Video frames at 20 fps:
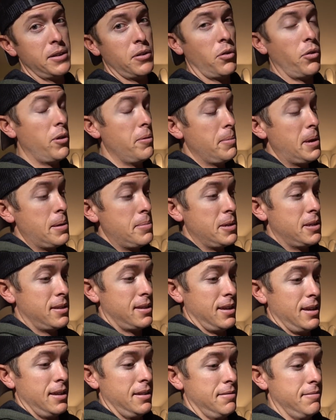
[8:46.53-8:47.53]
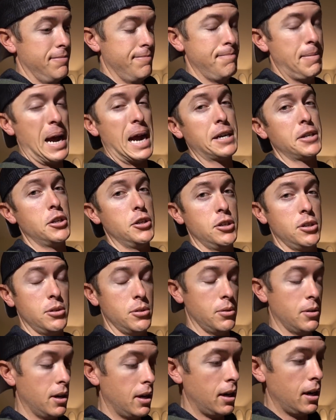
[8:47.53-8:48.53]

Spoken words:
or it may be sent back to you.